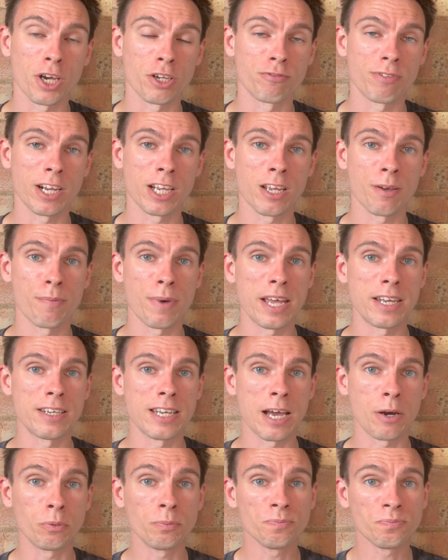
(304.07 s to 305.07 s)
I'd recommend.
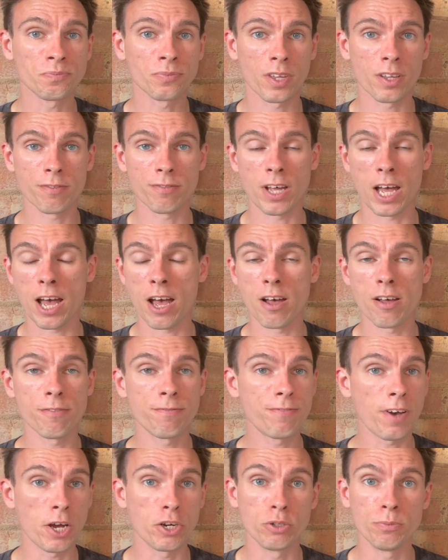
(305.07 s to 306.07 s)
Now,
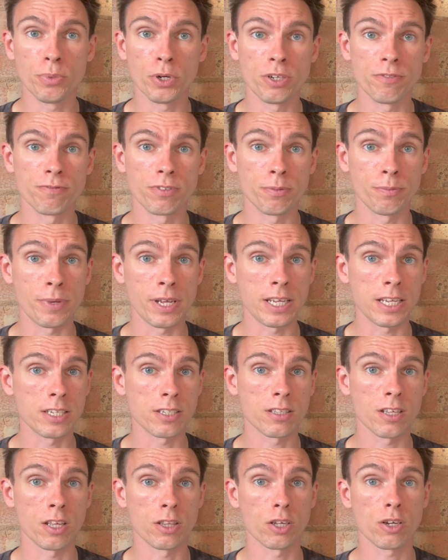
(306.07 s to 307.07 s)
final point from me is
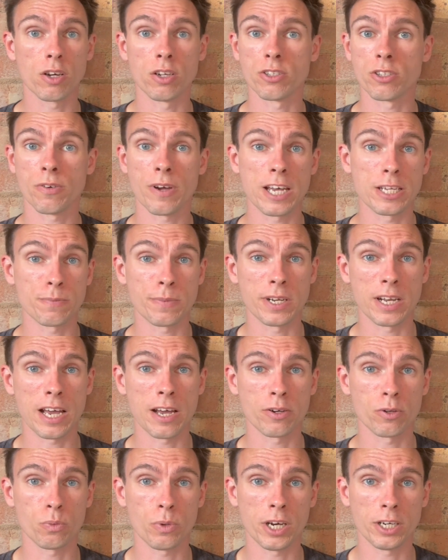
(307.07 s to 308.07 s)
that the console has been
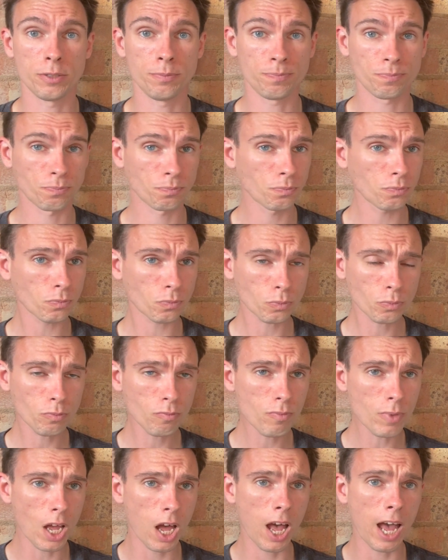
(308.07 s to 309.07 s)
out a while.
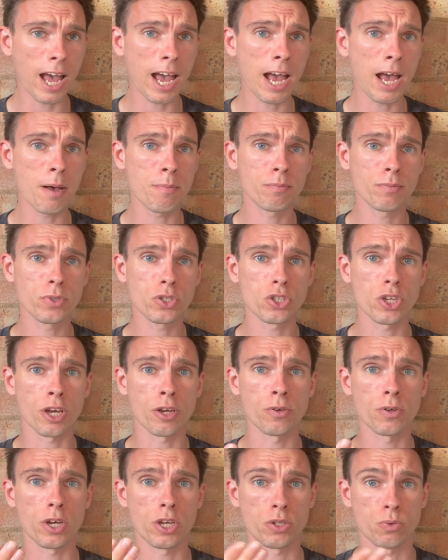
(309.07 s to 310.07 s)

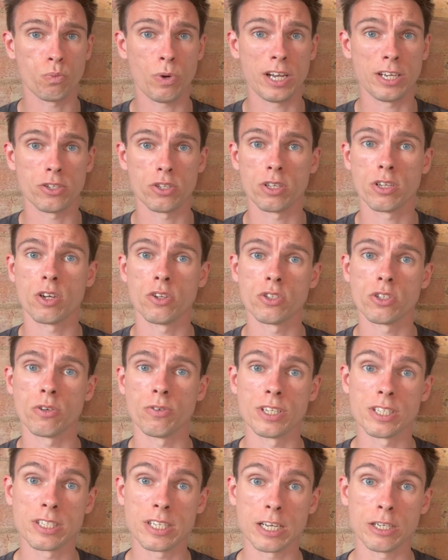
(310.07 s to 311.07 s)
So as well as the console
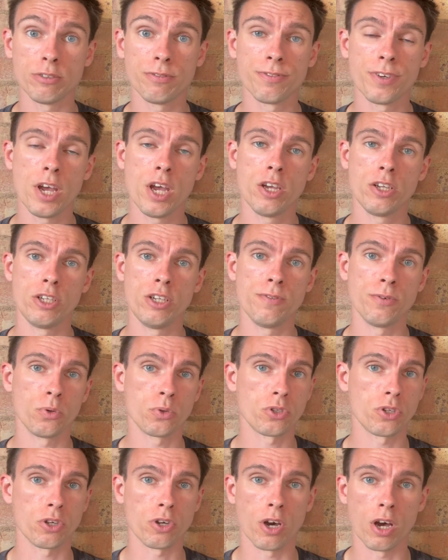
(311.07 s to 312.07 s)
itself, you've
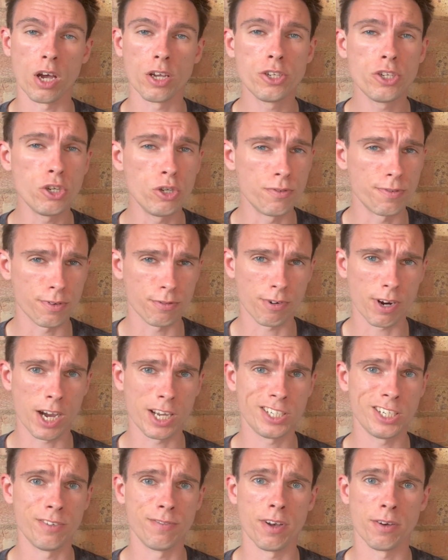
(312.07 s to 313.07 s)
also got a huge
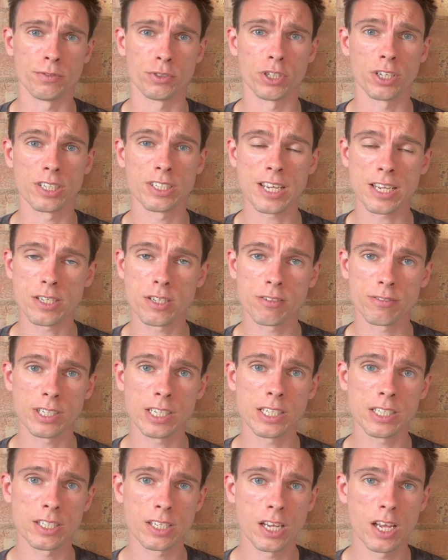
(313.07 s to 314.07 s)
variety of other
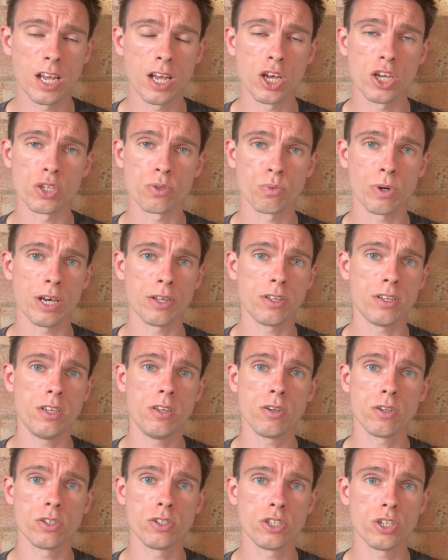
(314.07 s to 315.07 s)
accessories as well that
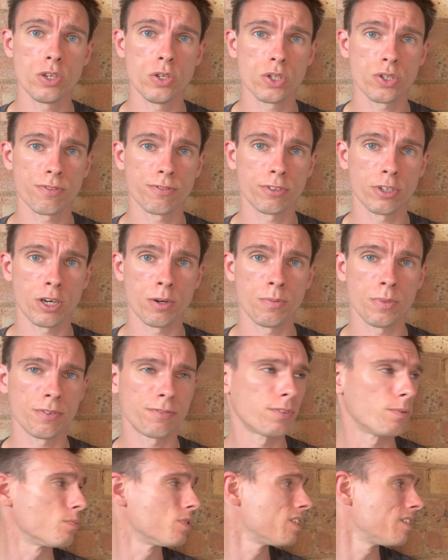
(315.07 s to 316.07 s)
you can choose from
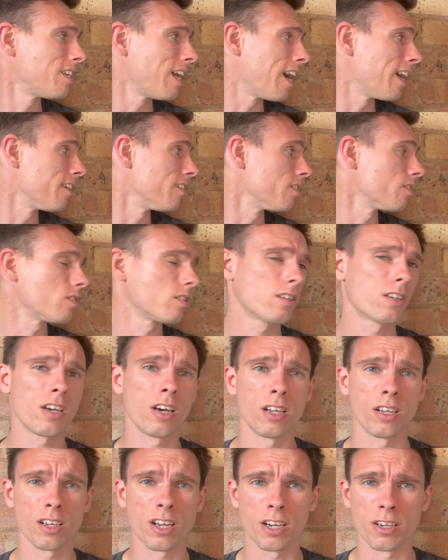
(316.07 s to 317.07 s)
stands to
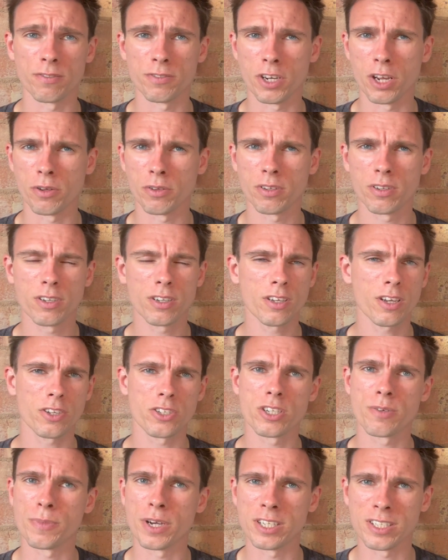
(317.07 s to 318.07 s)
kind of
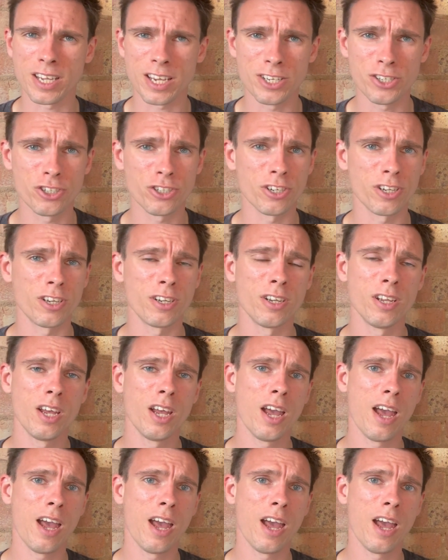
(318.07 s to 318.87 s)
customization